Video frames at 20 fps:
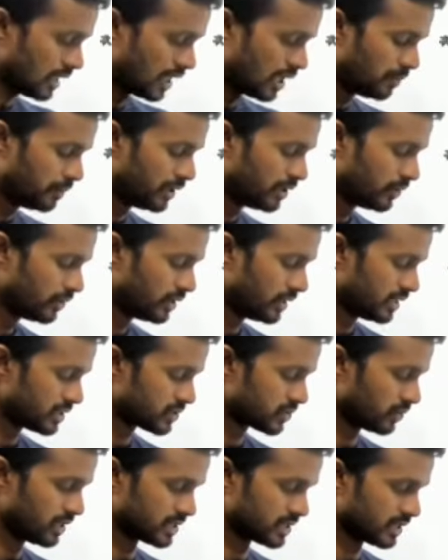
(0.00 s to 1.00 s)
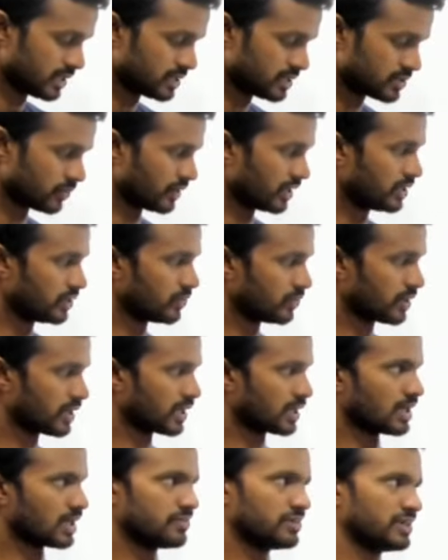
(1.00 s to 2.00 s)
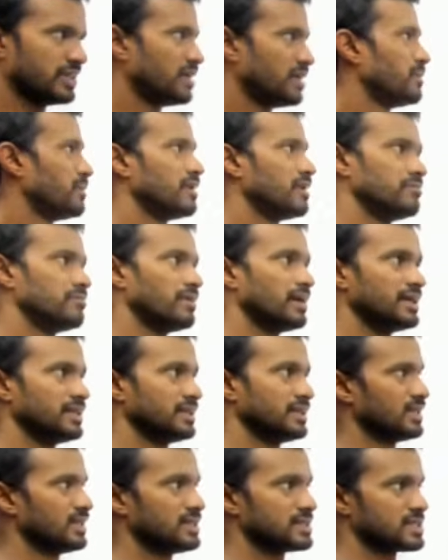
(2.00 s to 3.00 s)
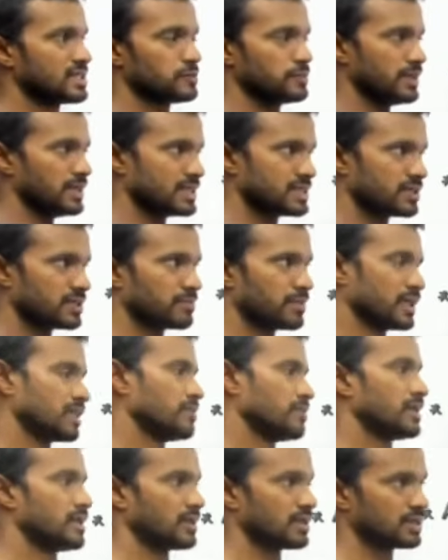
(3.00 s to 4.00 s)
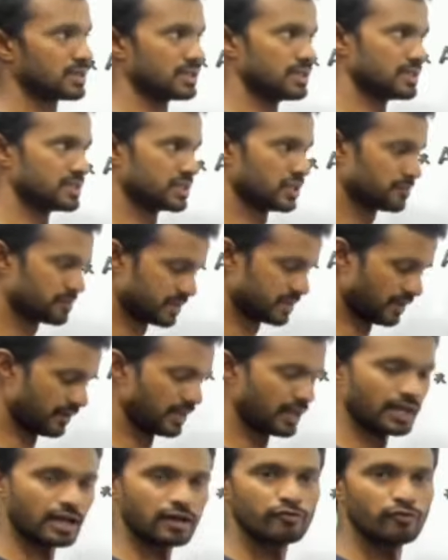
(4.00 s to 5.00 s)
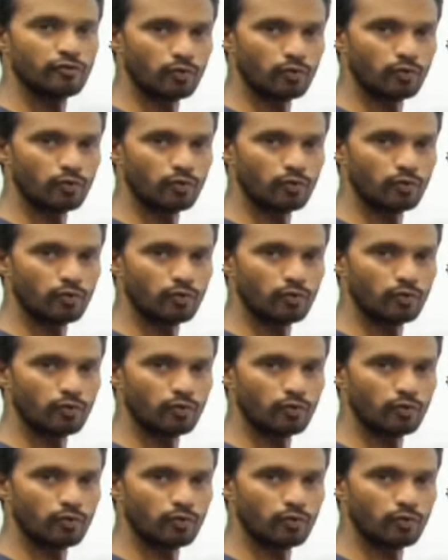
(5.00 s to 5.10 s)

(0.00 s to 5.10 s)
I'll be doing these two lessons. So then you can cover them. And my thing is this basic mathematical concepts that there are